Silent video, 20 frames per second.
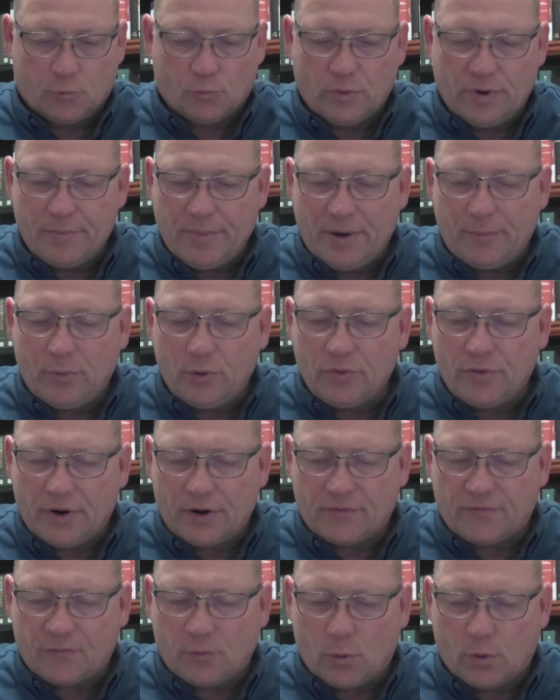Remember,
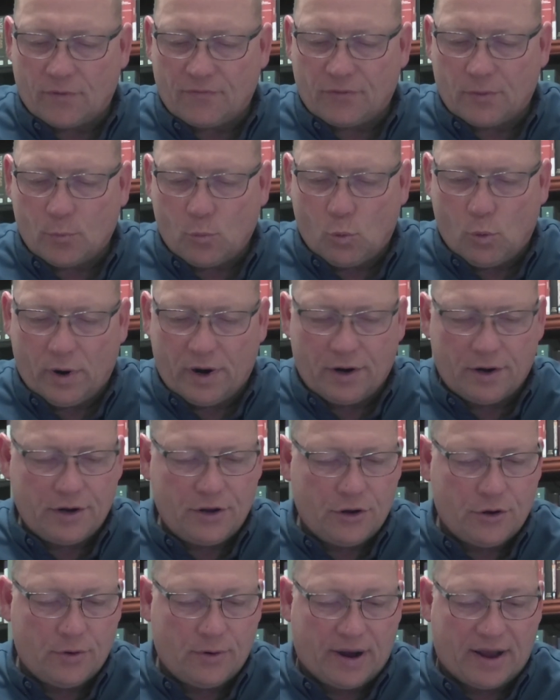therefore, from where
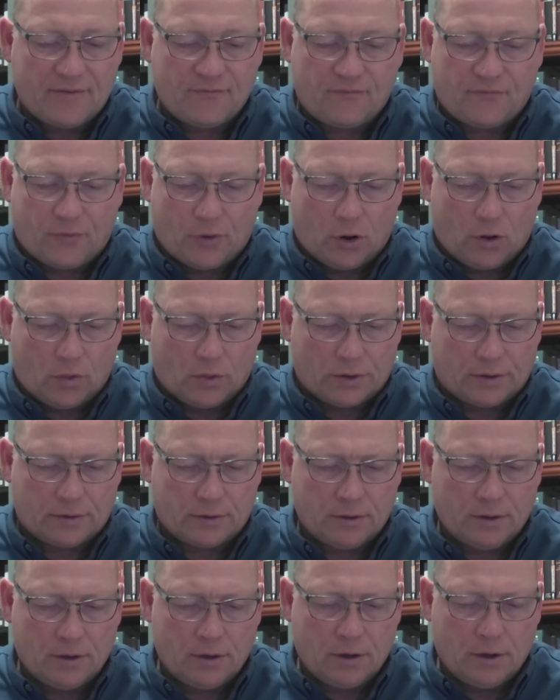you have
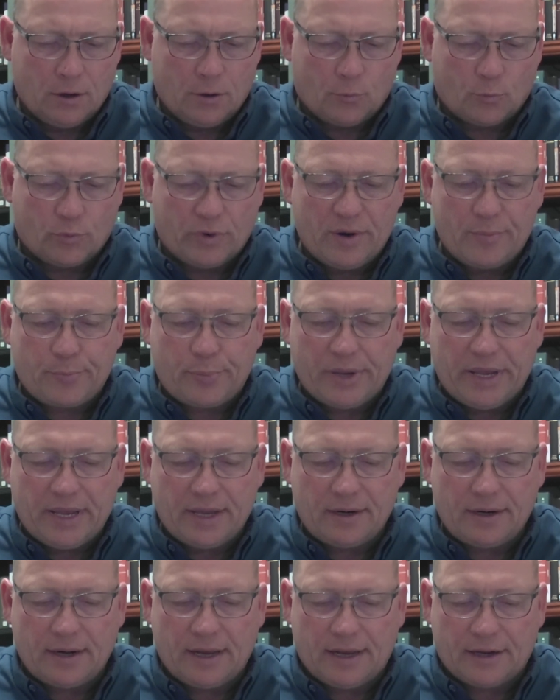fallen,
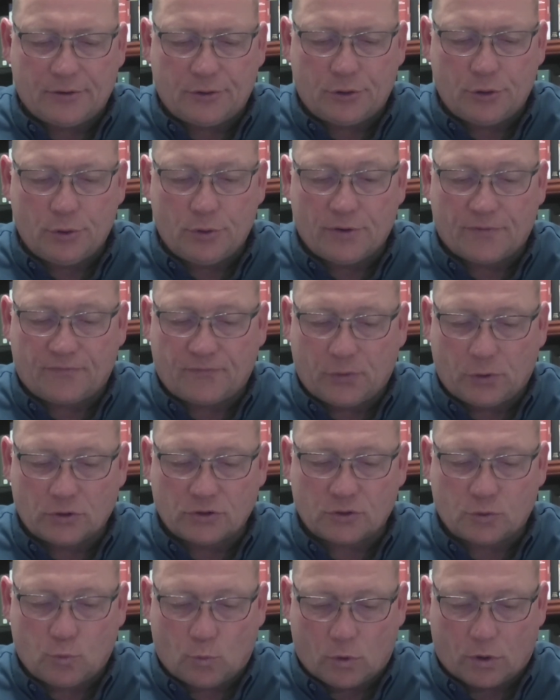repent and do the
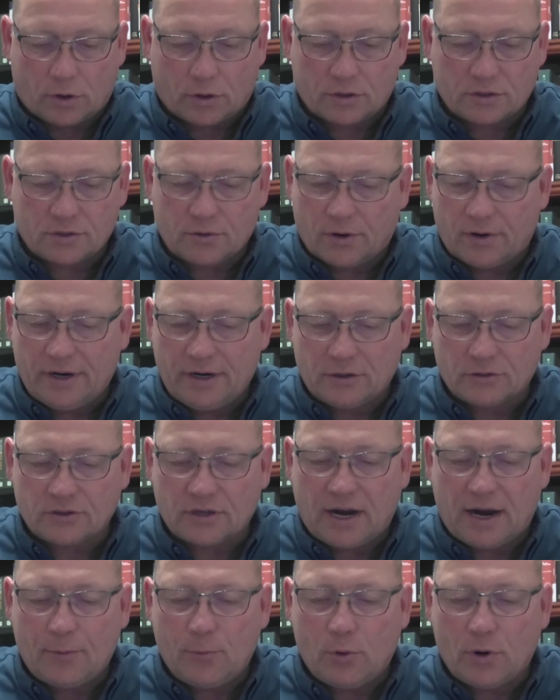first works, or else
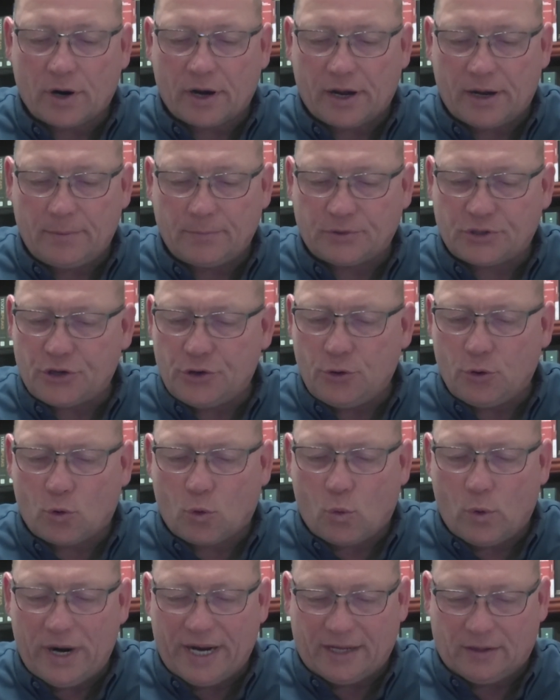I will come to you
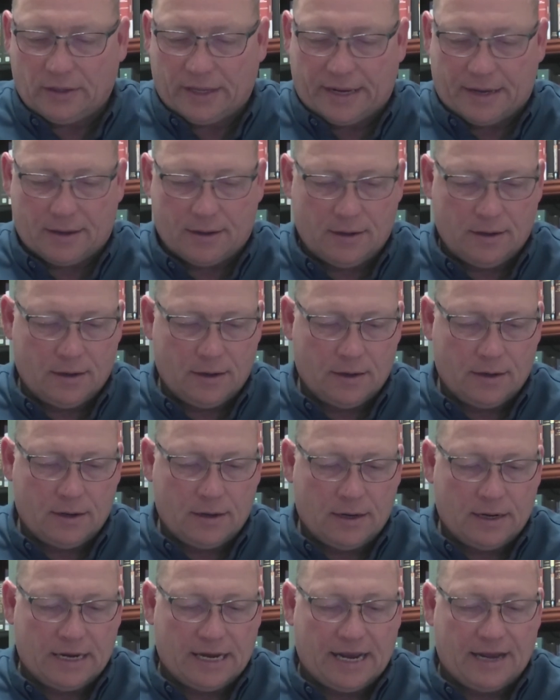quickly
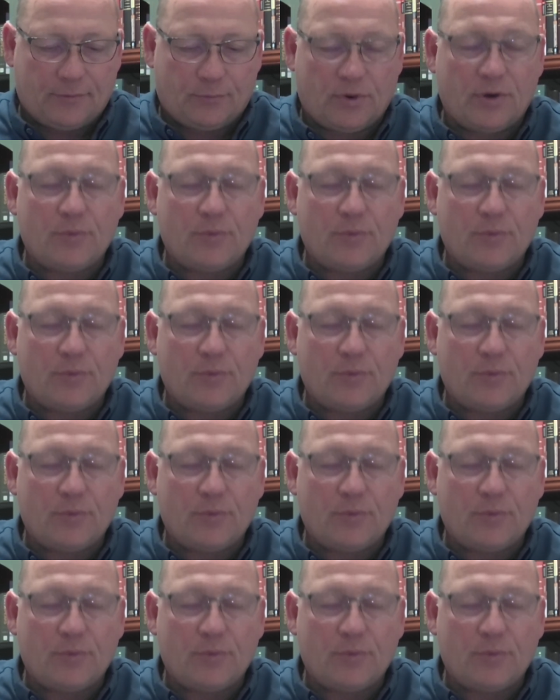and